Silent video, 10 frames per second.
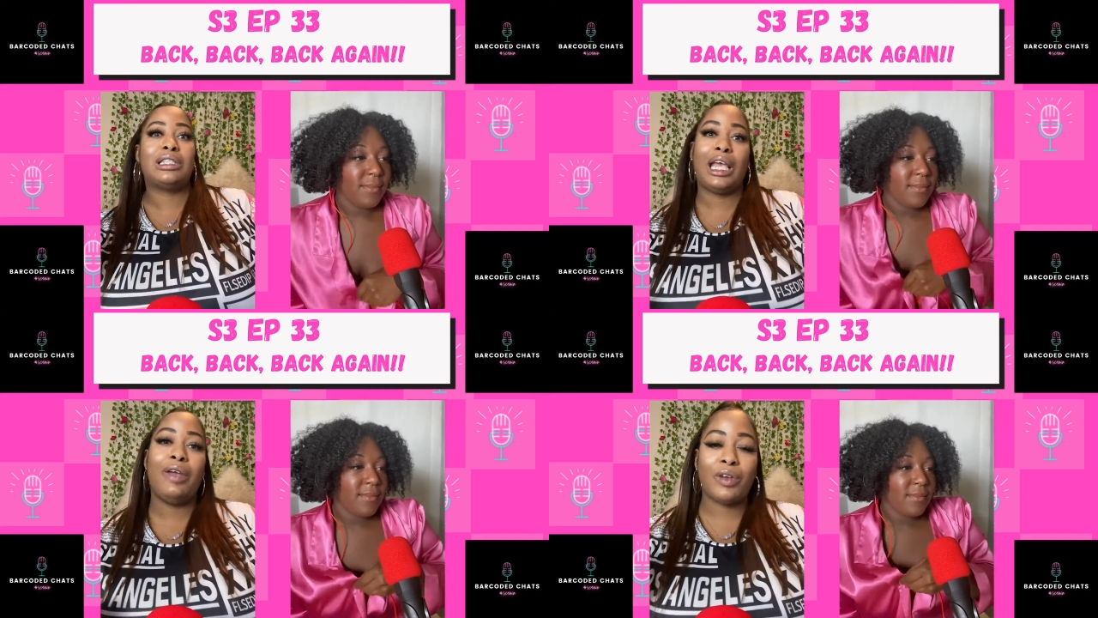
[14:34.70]

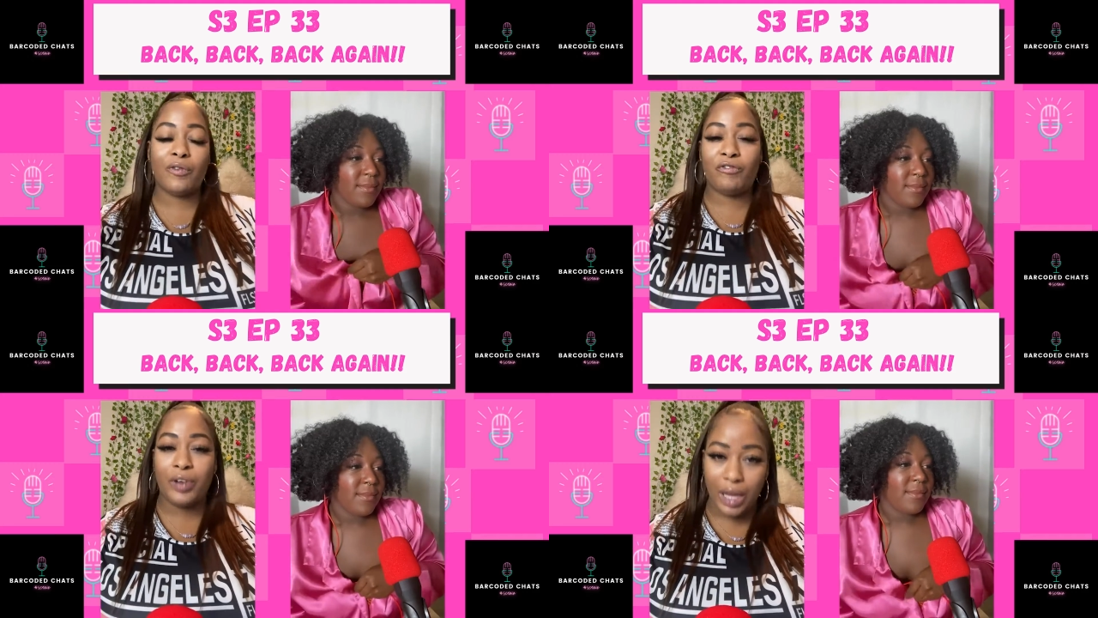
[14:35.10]
Speaker 1: even
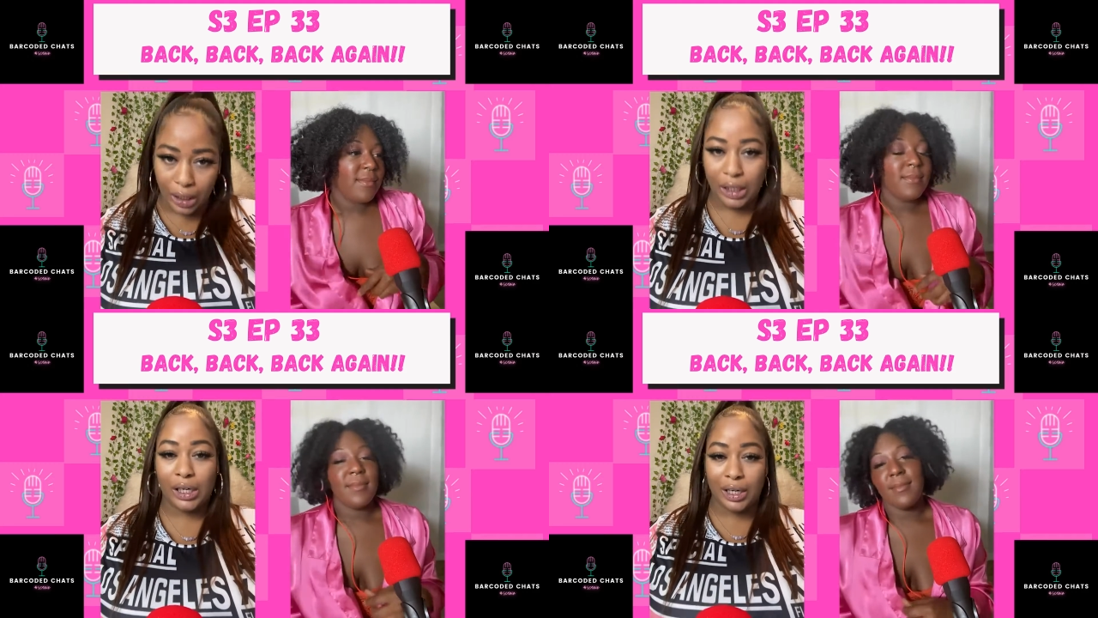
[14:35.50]

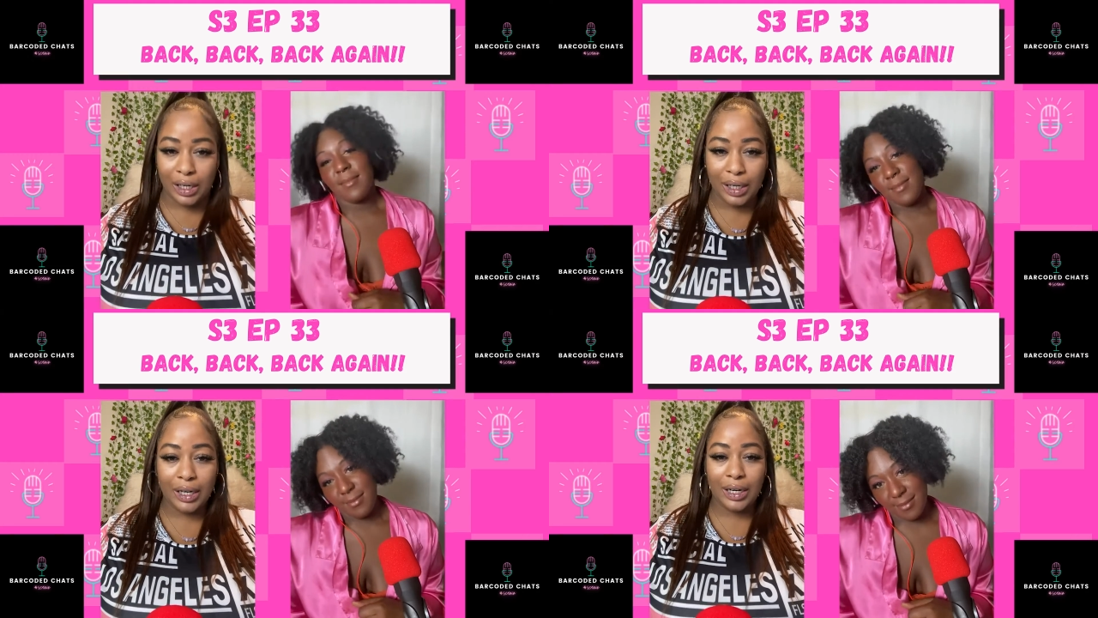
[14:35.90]

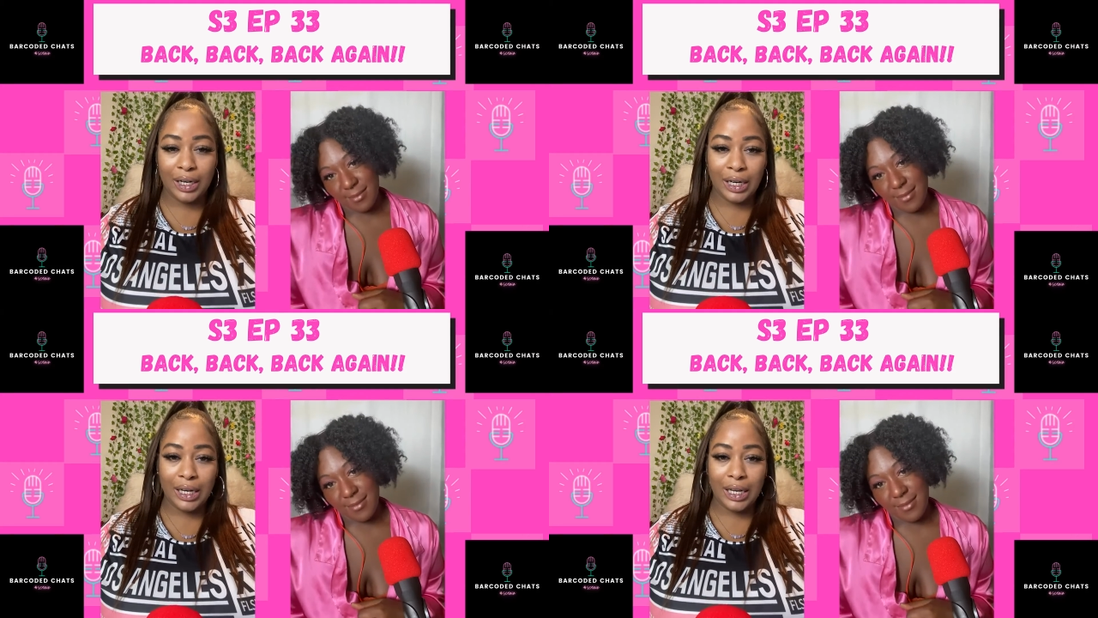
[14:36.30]
funnier.
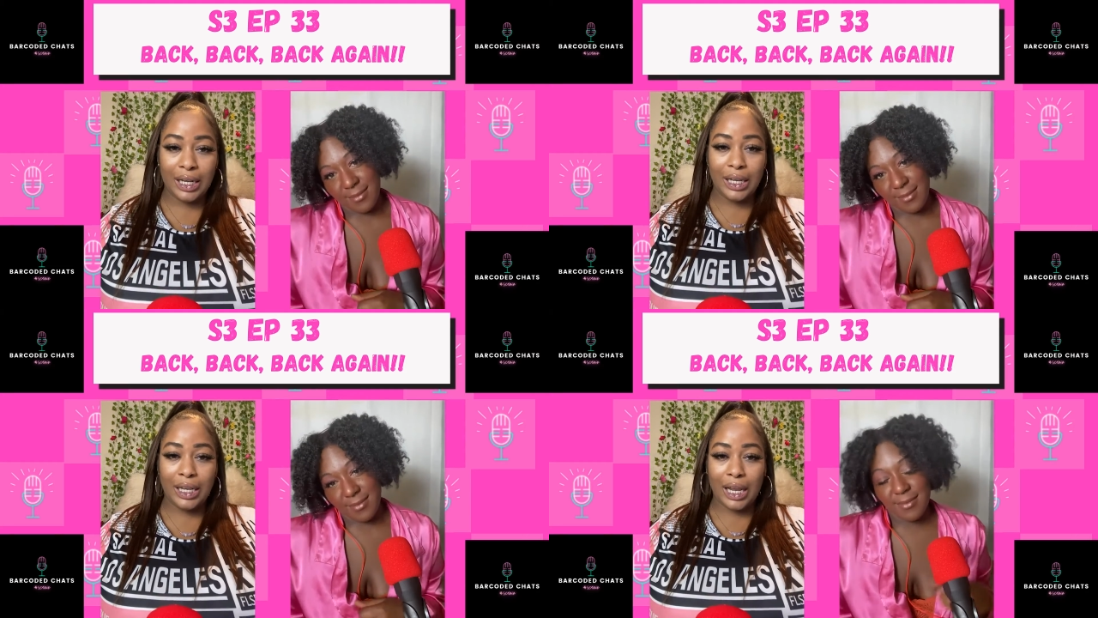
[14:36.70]

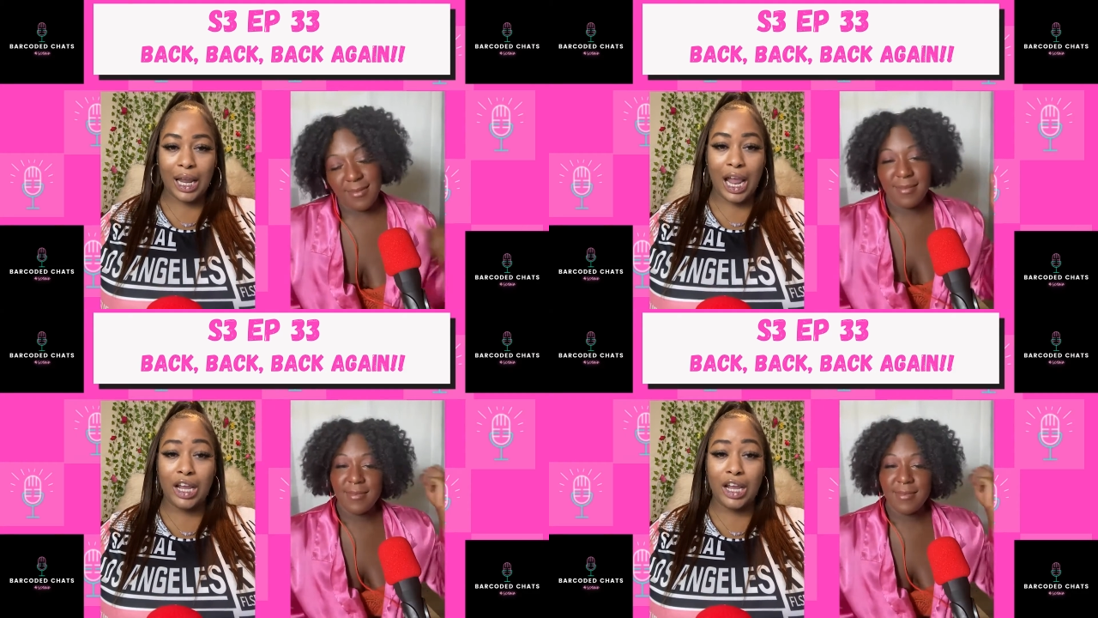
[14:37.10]
And,